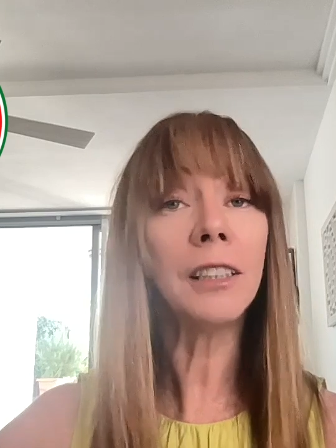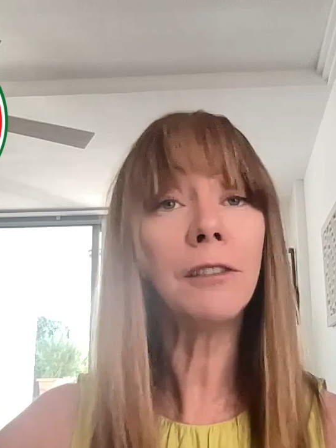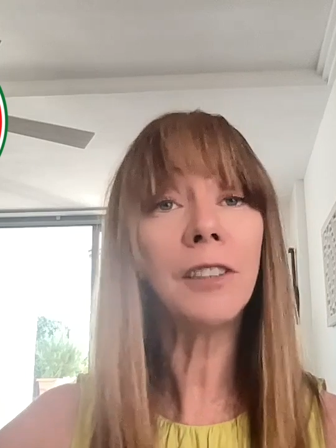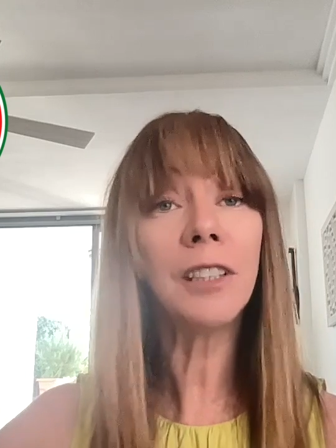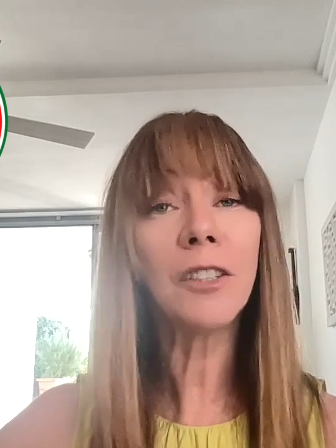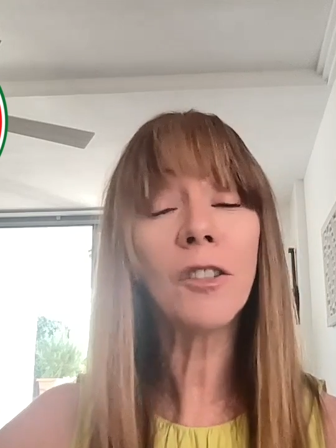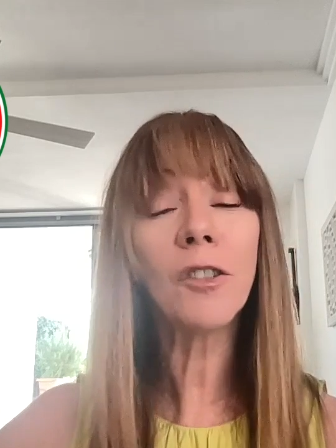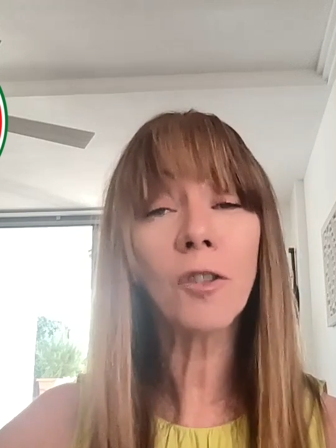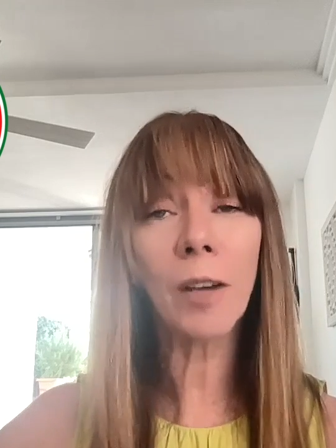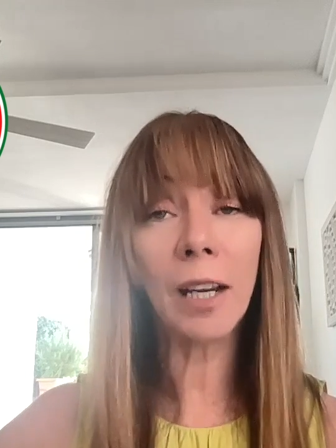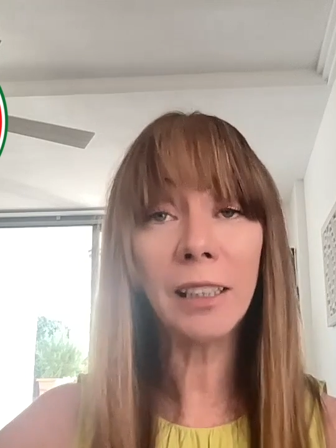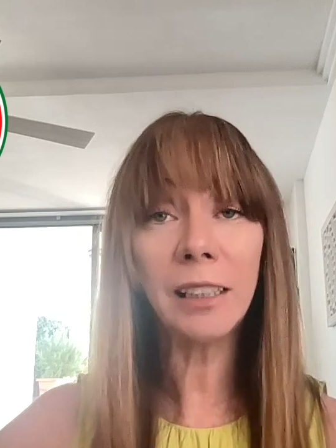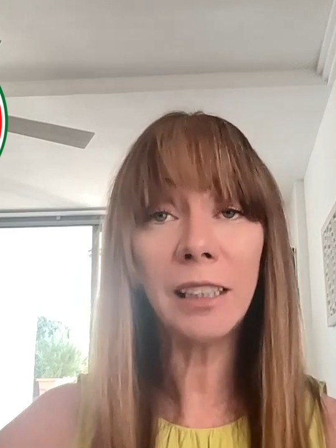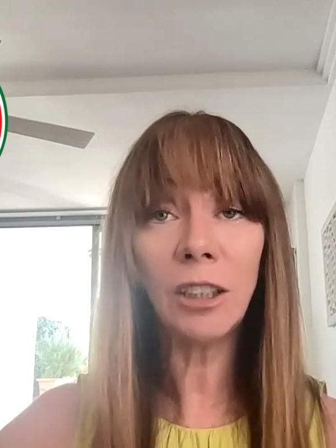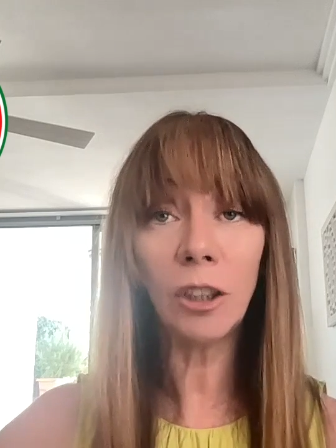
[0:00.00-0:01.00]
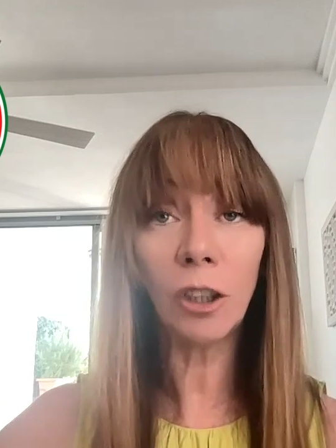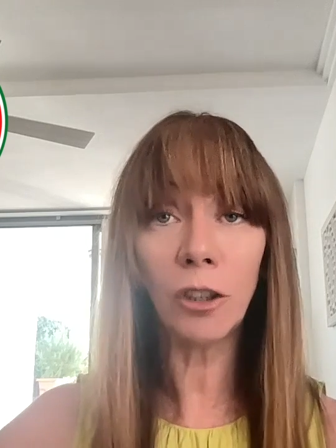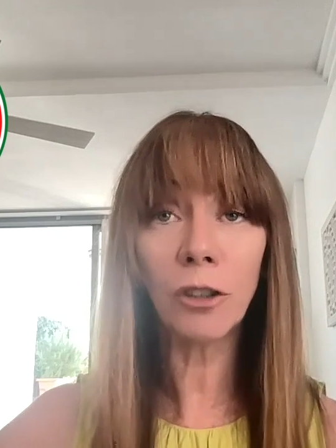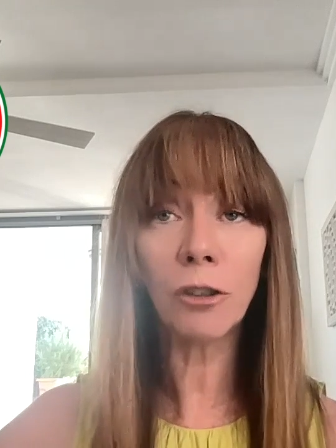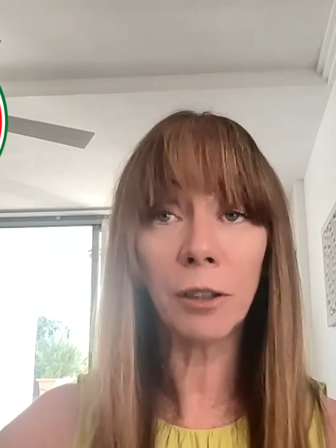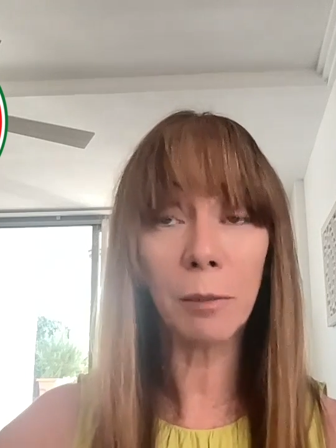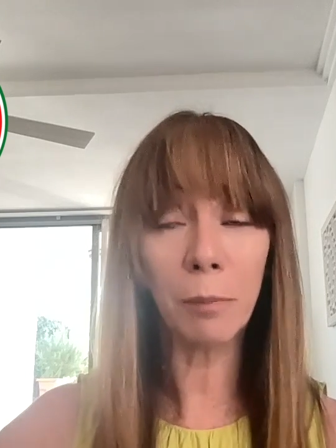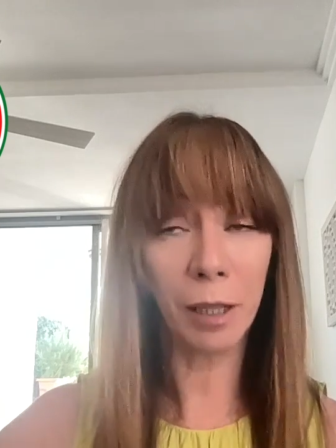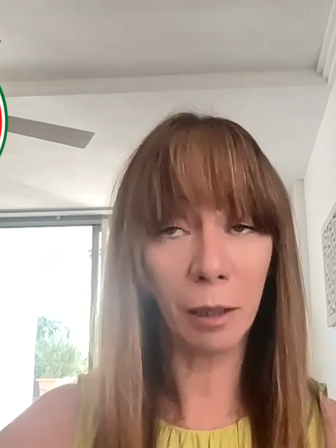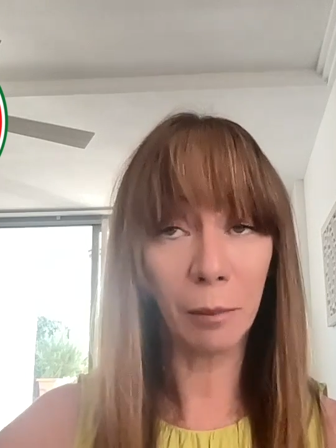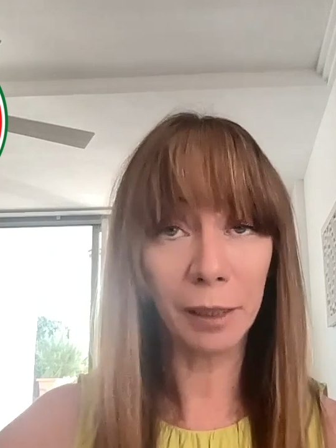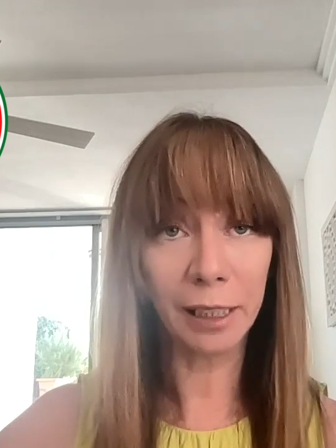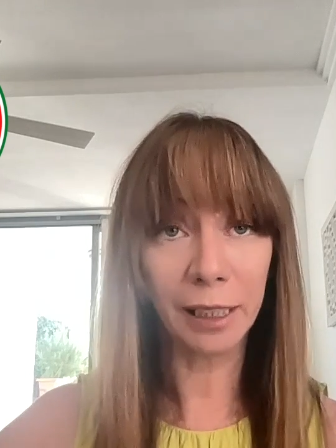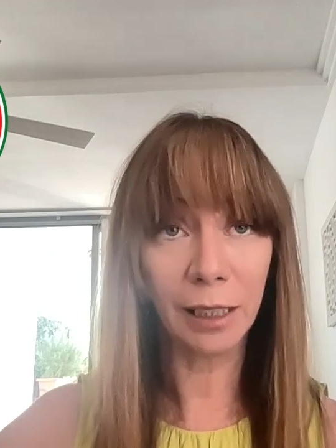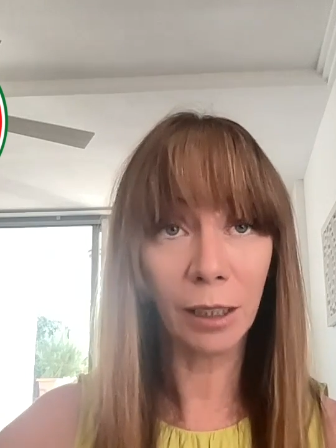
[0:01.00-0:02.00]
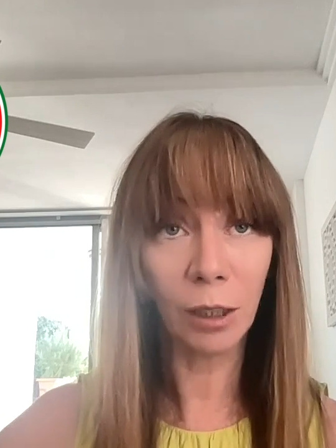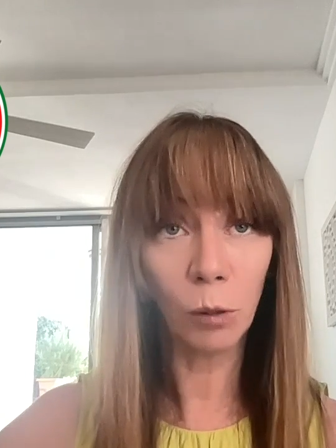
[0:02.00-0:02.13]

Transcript: of an Australian notary public,